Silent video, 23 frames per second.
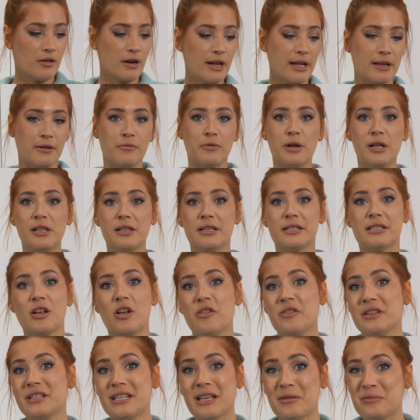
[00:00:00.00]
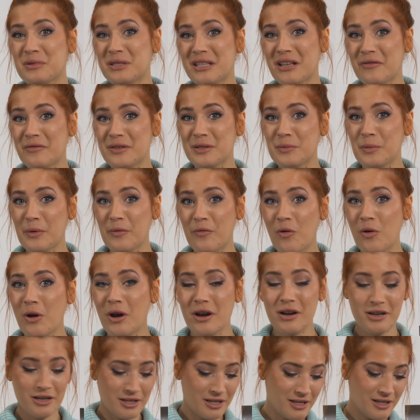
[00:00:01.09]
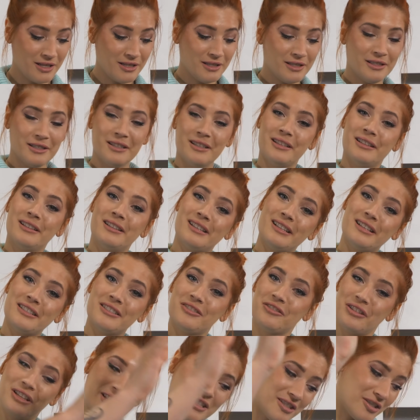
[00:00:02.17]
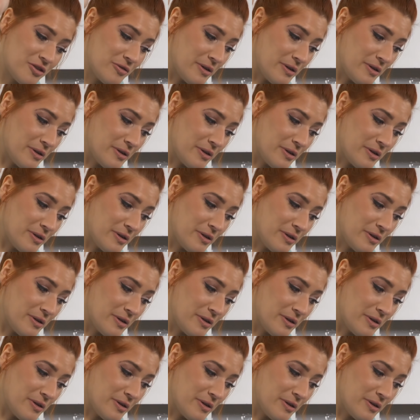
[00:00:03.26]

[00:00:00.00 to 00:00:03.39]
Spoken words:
right, well, it's all the same stuff as before, so let's do